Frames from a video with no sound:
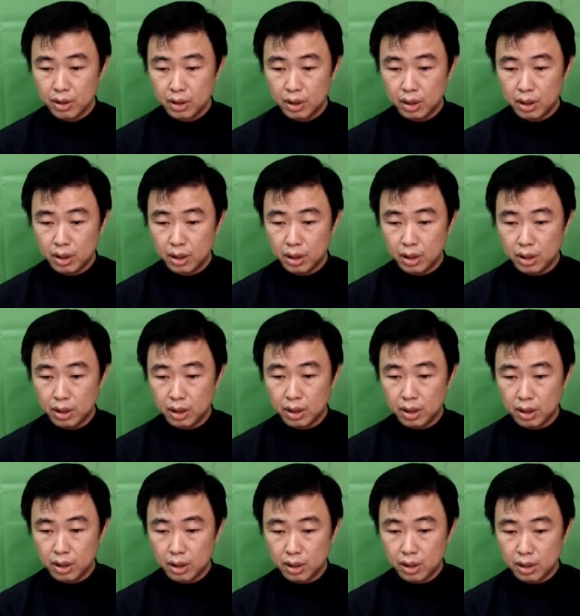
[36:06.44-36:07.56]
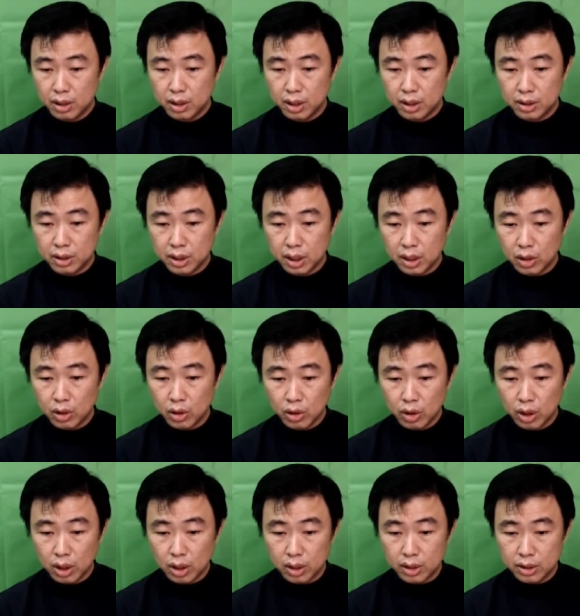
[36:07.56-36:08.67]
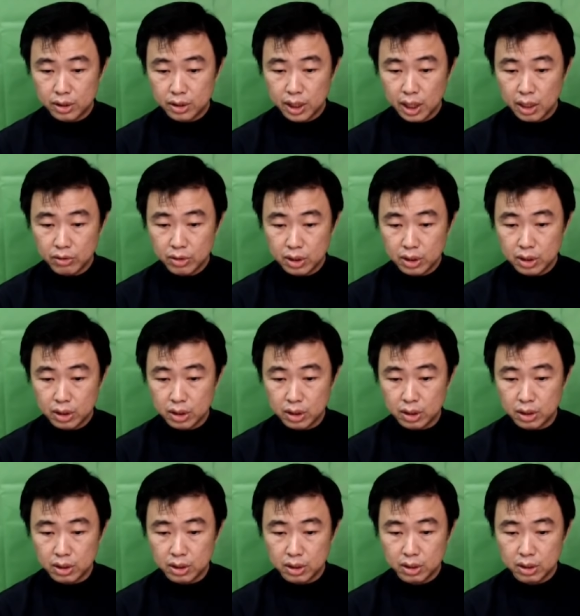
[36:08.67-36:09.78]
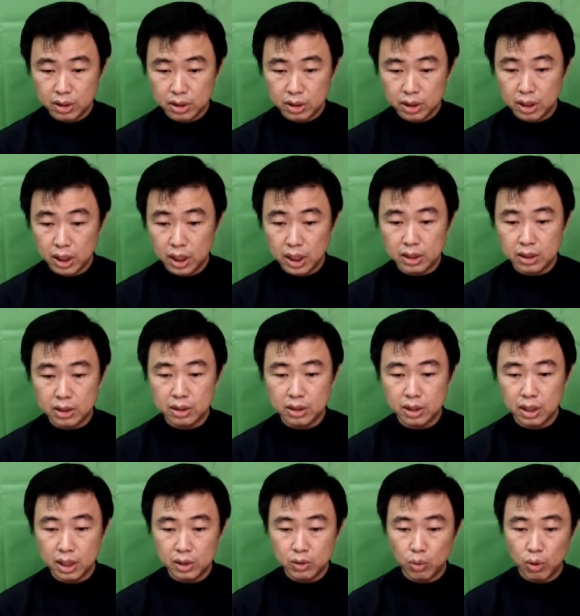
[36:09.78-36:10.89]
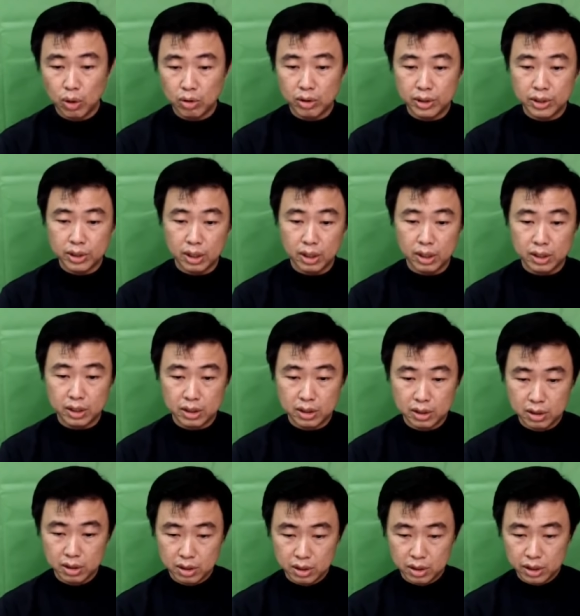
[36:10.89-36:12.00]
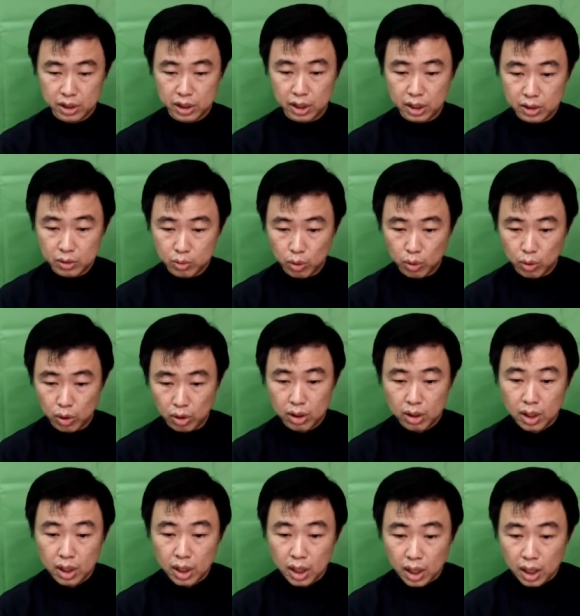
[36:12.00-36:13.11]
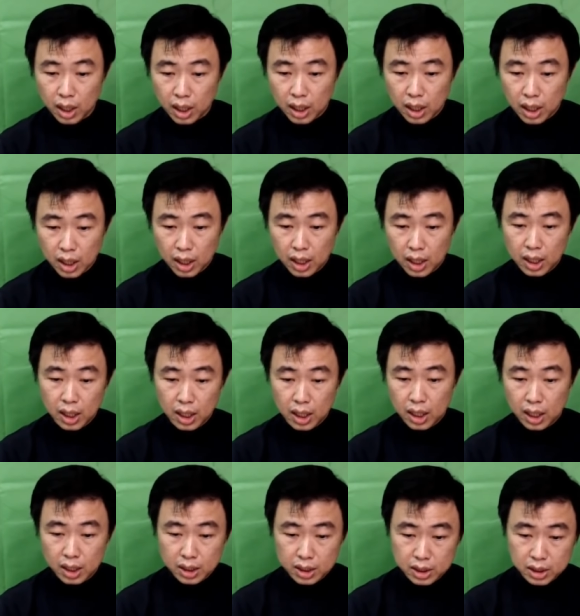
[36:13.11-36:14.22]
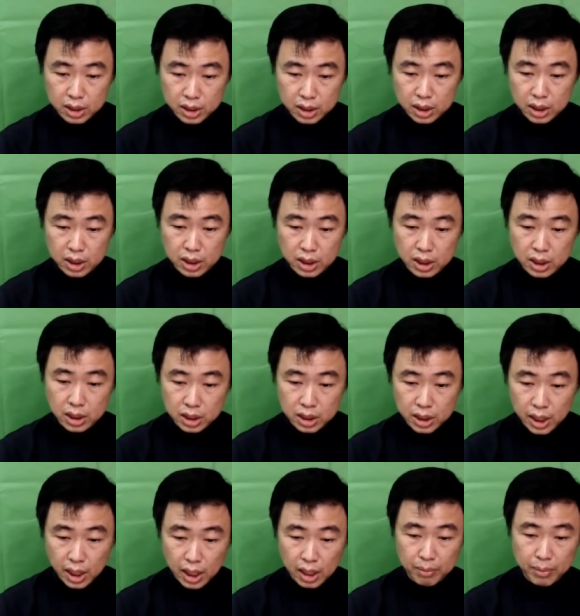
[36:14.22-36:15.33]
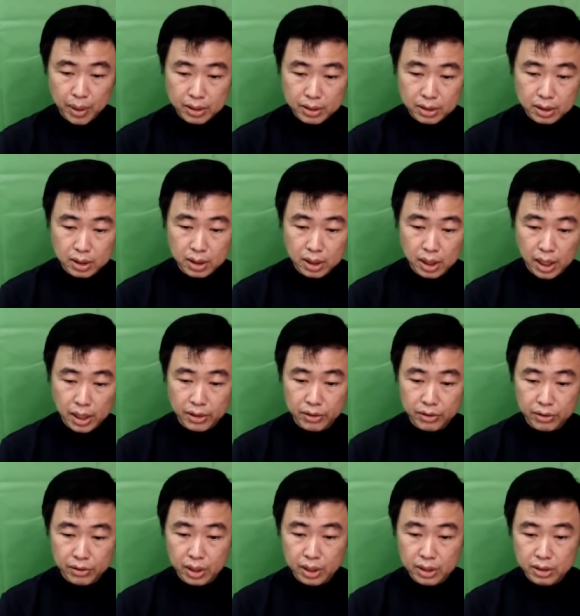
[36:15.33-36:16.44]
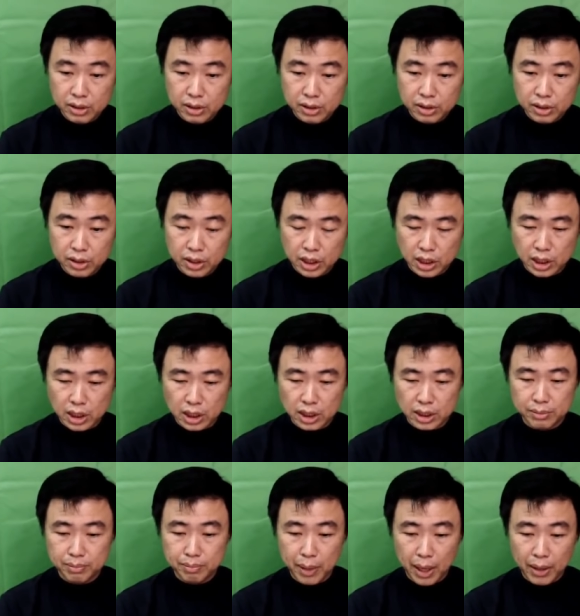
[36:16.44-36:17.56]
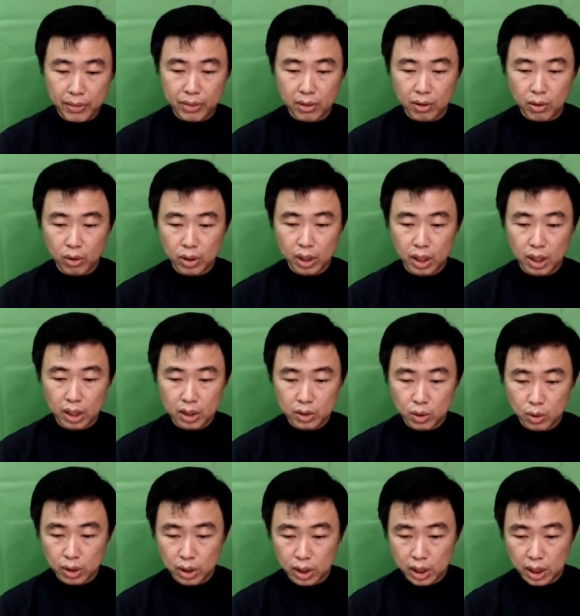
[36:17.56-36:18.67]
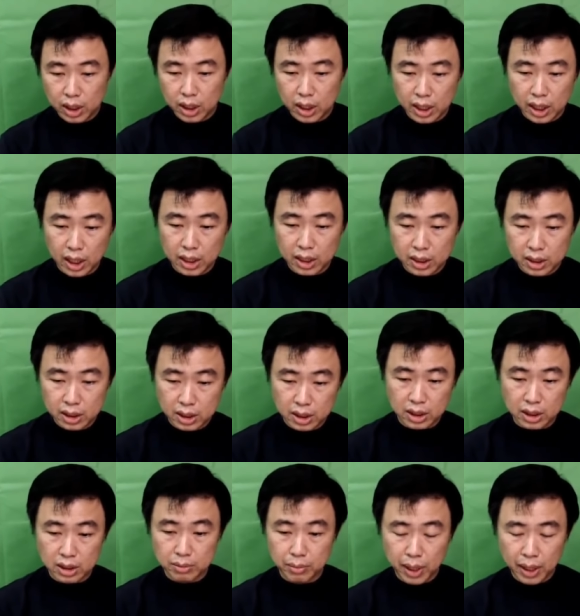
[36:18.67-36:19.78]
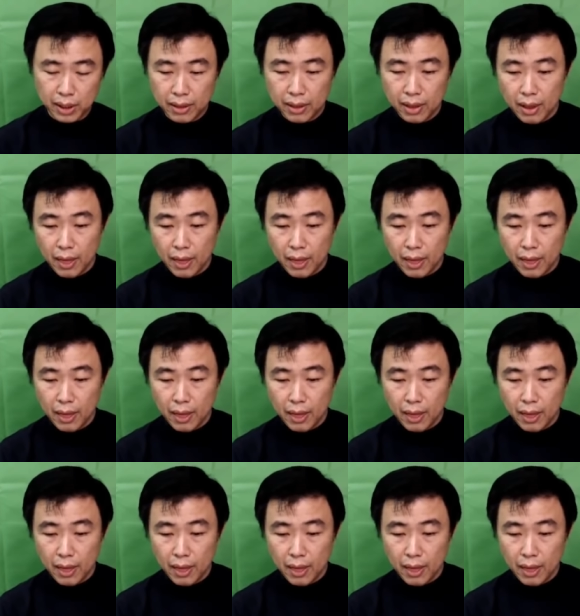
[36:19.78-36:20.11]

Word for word: uh, let's take a look on chelsea Celise, Celise Wong or Celise, Celise Wong. Uh, Jisi, Day Master, and Ren Ziman. Okay, so again, another Ziman.